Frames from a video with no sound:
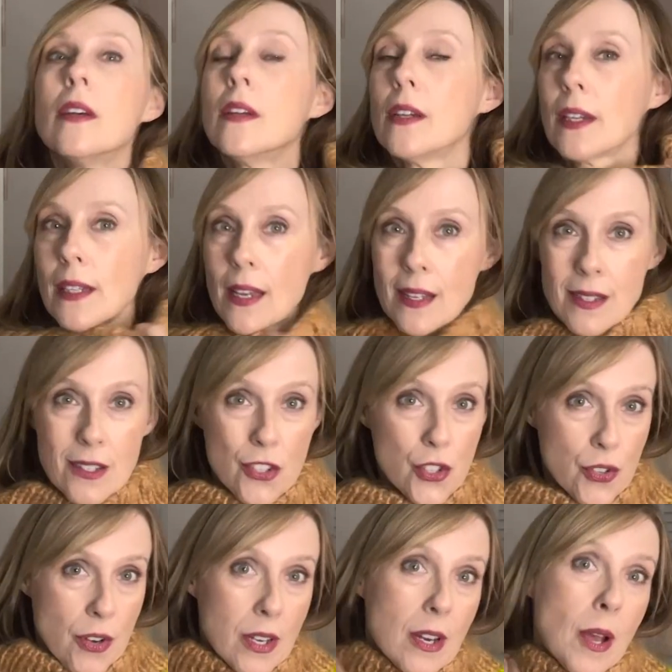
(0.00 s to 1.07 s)
Again,
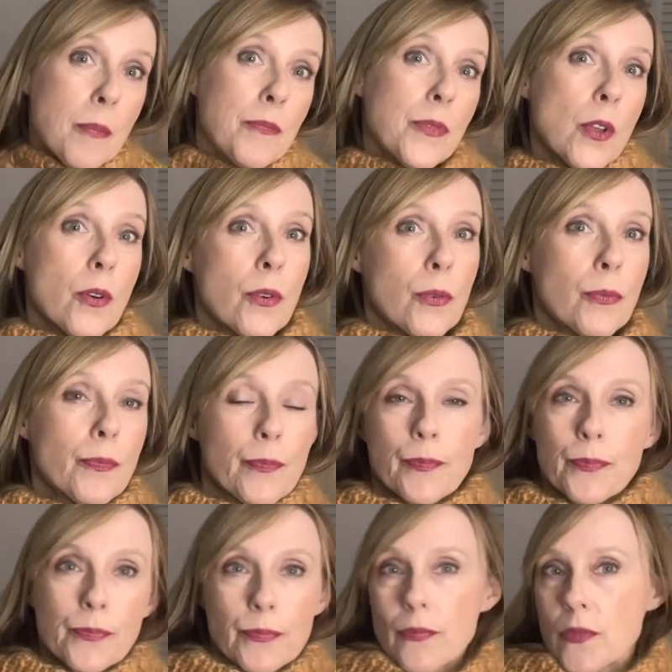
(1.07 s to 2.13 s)
straight up, no
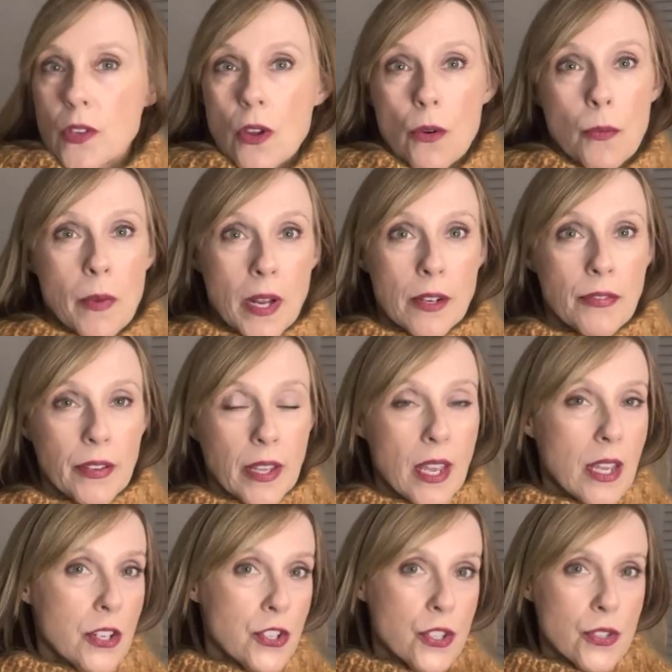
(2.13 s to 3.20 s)

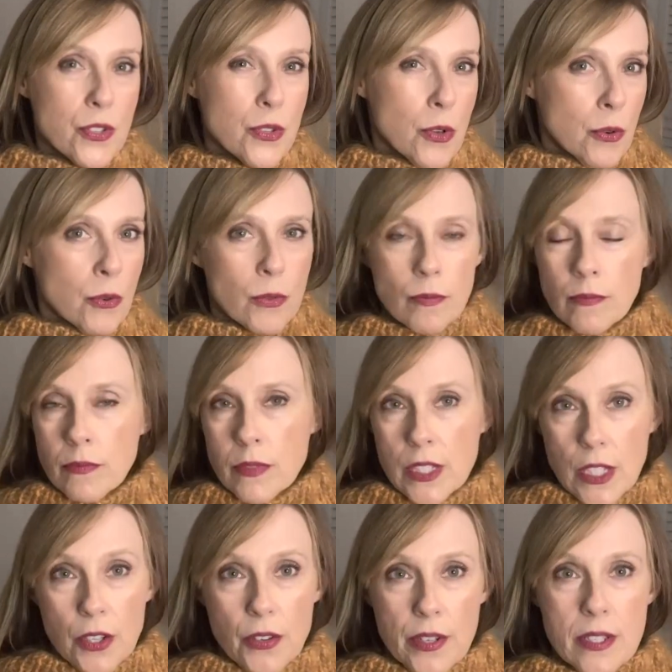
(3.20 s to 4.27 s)
modifications, no
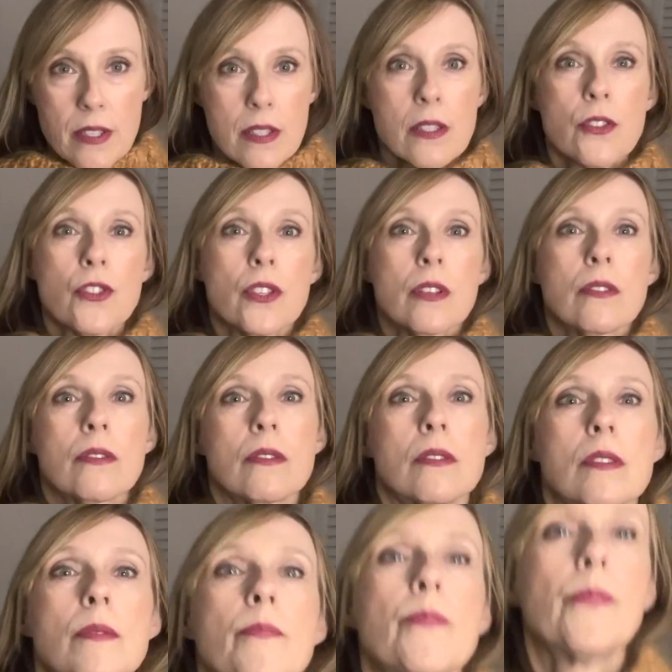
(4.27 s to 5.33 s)
decreases, just,